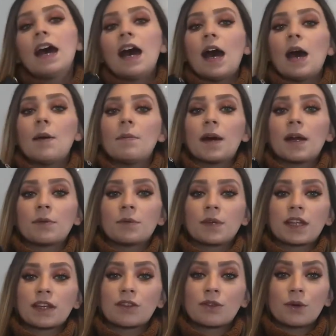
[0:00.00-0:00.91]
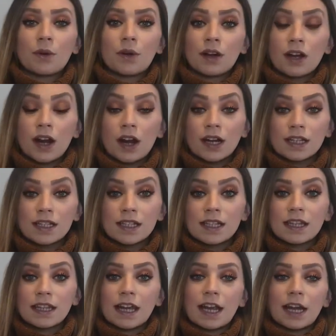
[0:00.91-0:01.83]
and we can throw our cards
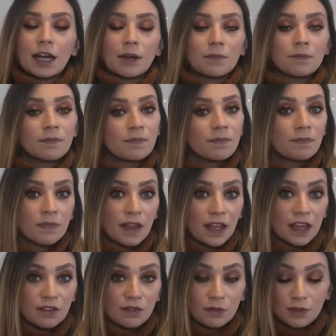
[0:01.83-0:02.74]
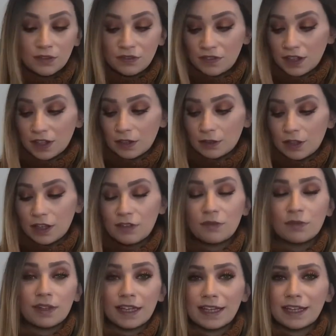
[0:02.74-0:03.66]
in there if we feel,
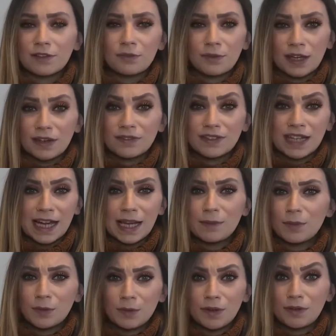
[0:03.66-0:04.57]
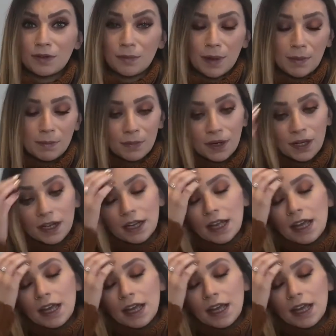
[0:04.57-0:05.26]
if we have time and we remember.